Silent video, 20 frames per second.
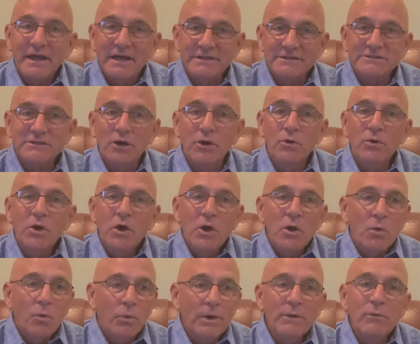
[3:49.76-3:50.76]
And so
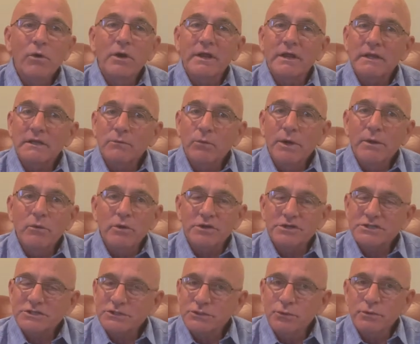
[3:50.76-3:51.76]
we want
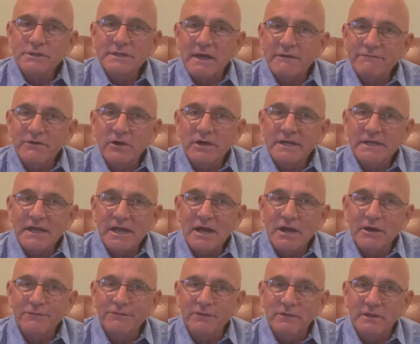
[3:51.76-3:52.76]
to steward that very
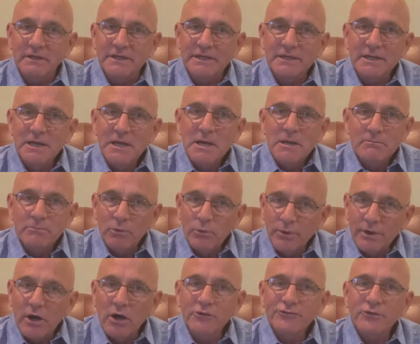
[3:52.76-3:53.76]
carefully, but
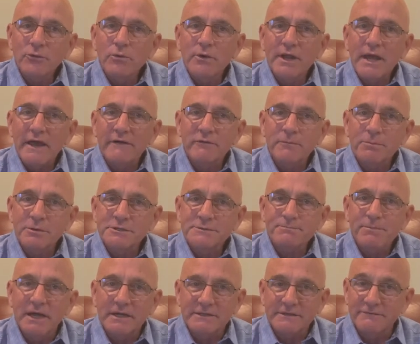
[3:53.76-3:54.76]
we also want to have a
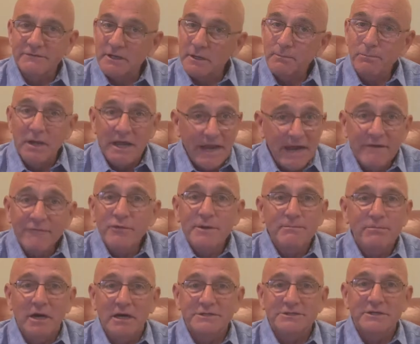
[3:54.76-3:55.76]
perspective that
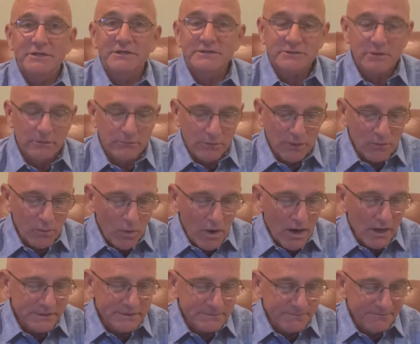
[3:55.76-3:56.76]
every budget is going to
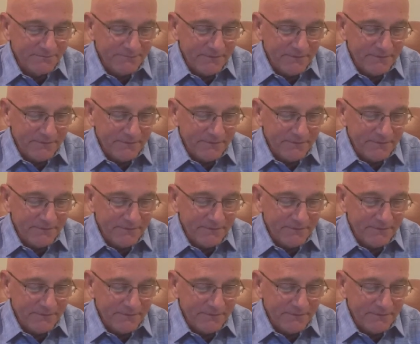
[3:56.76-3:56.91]
require some